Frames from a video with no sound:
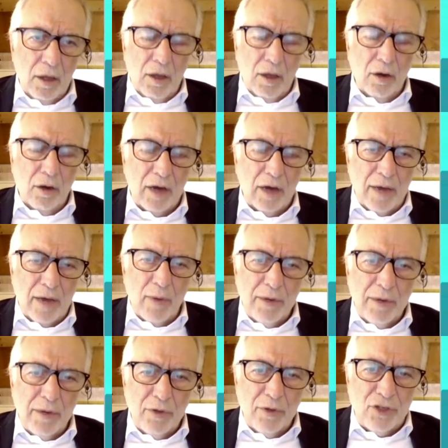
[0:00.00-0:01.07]
Okay,
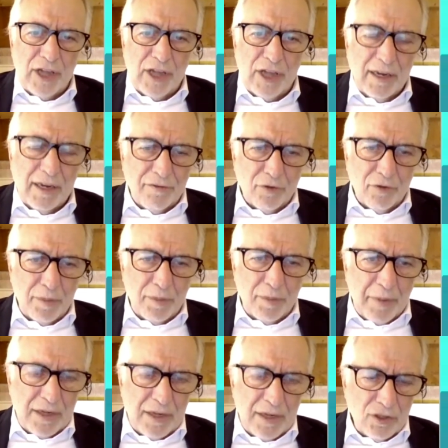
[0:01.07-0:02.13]
when you check for the
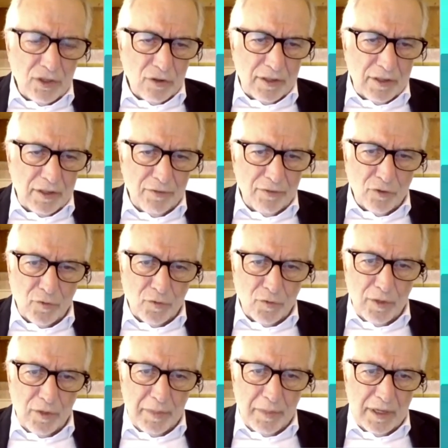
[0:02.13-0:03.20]
presence of
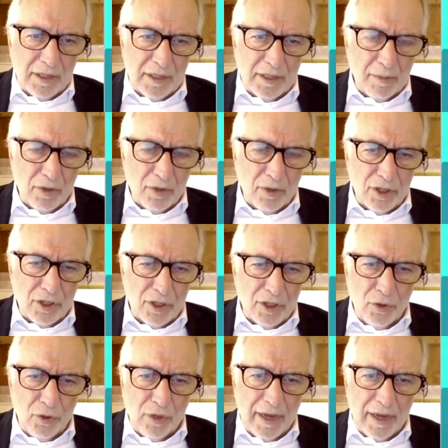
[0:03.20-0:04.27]
antiphospholipid antibodies,
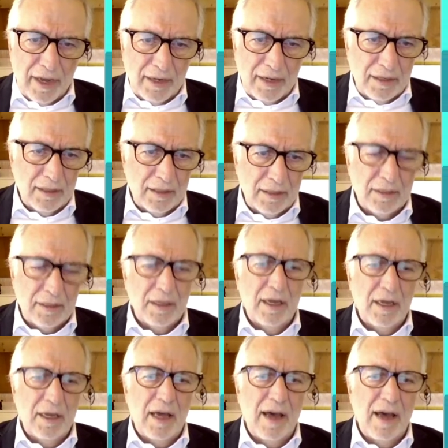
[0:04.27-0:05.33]
you can
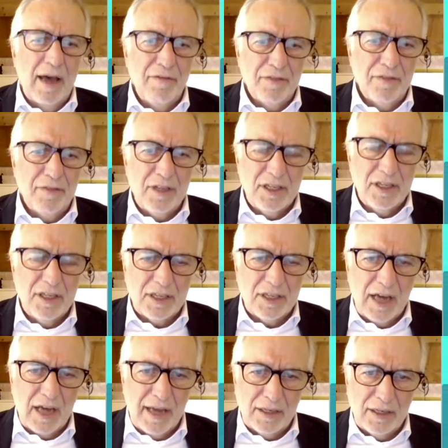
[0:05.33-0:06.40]
have this
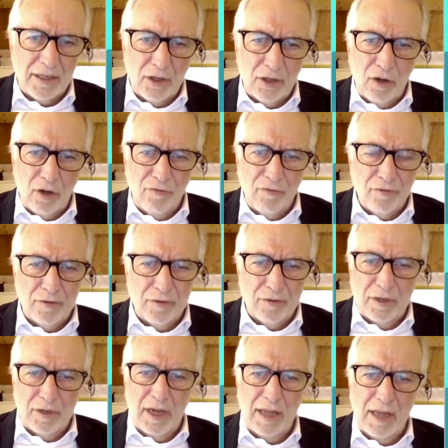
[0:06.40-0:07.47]
kind of
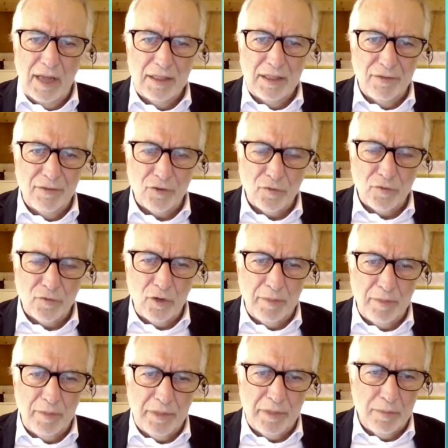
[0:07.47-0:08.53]

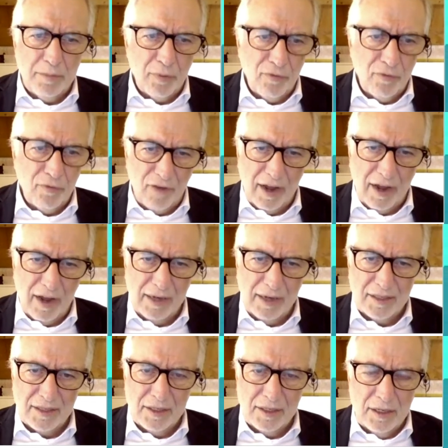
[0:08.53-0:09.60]
antiphospholipid
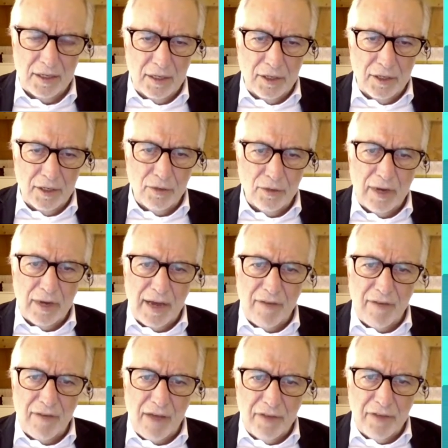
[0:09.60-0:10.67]
profiles. You can have
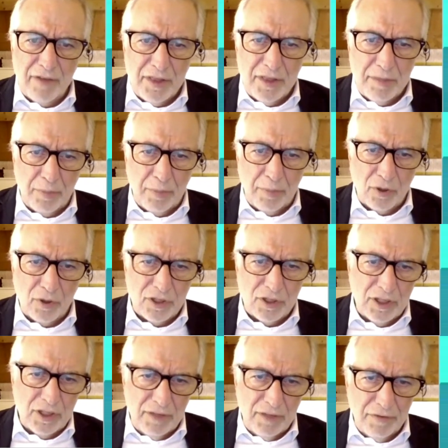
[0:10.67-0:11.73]
everything
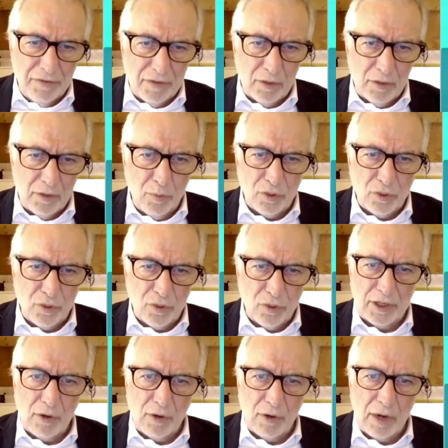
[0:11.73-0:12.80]
positive, lupus
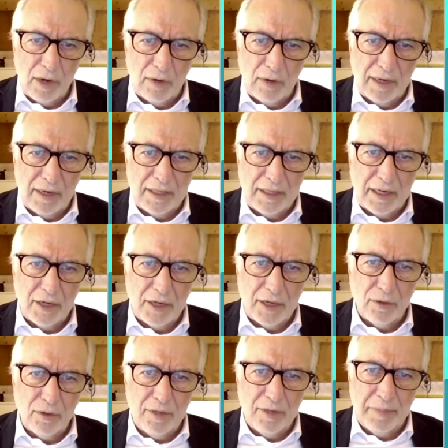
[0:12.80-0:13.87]
anticoagulant,
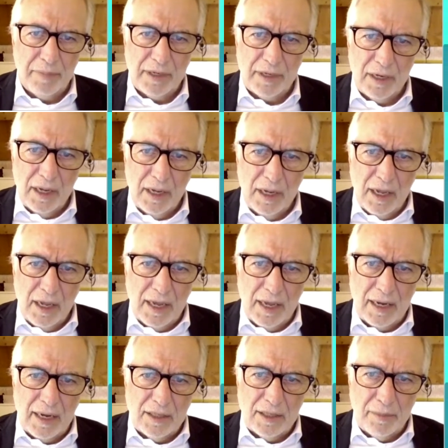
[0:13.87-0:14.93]
anticardiolipin,
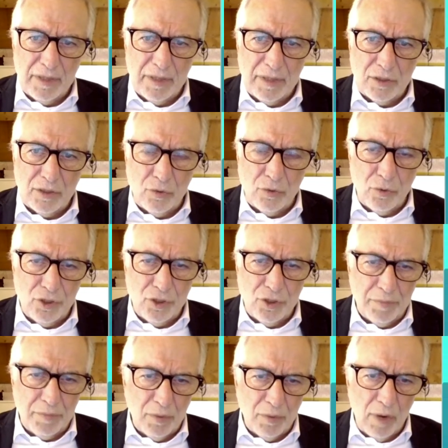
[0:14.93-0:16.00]
and anti-beta 2
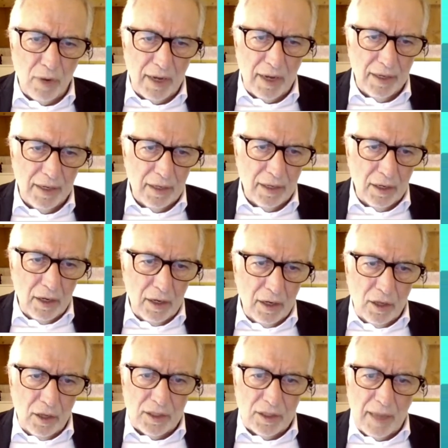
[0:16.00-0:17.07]
GP1,
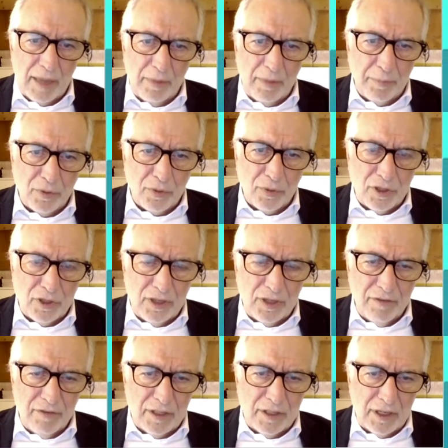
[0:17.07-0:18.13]
double
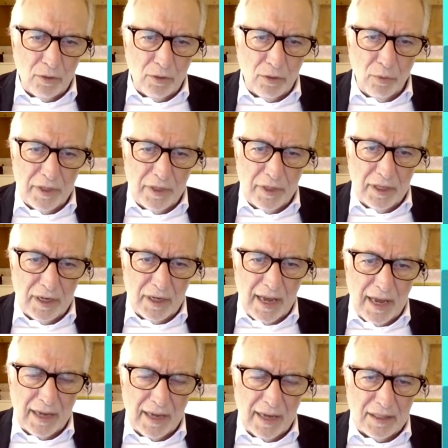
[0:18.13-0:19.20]
positivity with
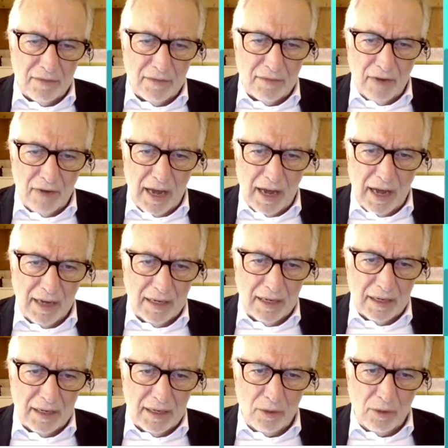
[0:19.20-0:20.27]
negative LAC,
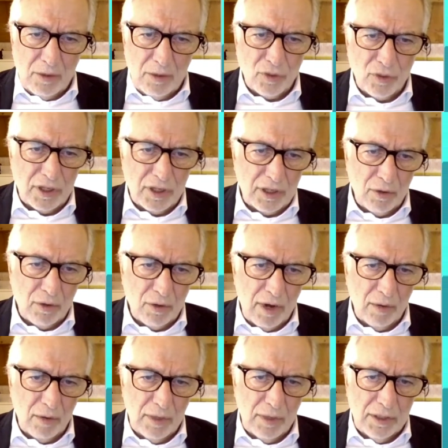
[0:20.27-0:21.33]
lupus
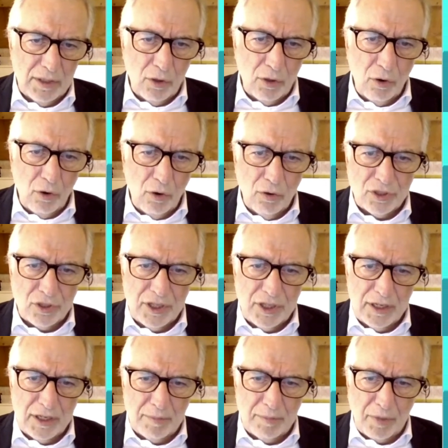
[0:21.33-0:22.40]
anticoagulant, or
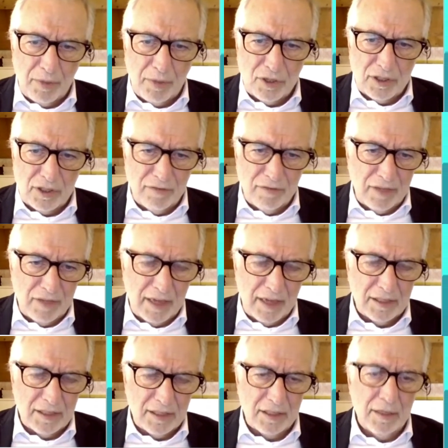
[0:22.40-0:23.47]
single positive test.